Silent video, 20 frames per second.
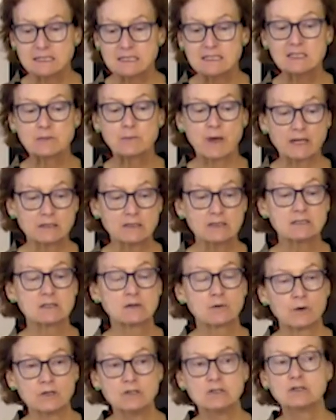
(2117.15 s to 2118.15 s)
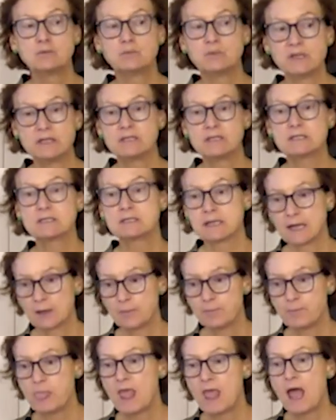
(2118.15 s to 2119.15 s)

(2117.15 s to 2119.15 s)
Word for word: suspect it's going to be the same.